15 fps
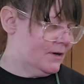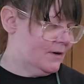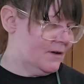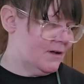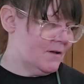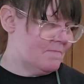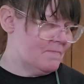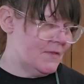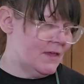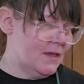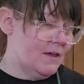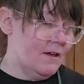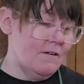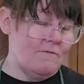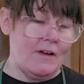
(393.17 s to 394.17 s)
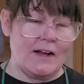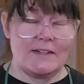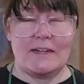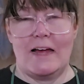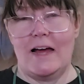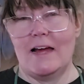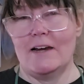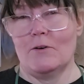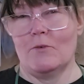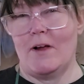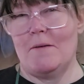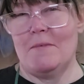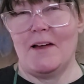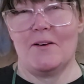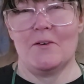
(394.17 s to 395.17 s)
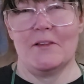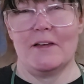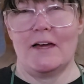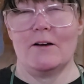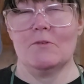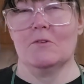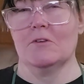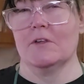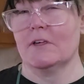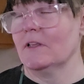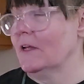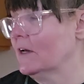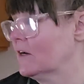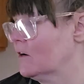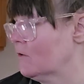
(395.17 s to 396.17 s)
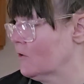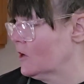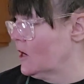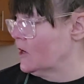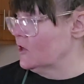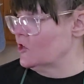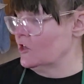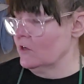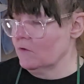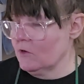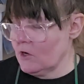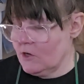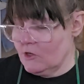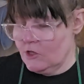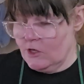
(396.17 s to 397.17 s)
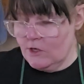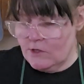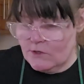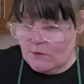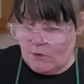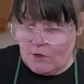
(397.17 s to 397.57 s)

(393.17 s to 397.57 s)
In fact, I don't really like ricotta cheese,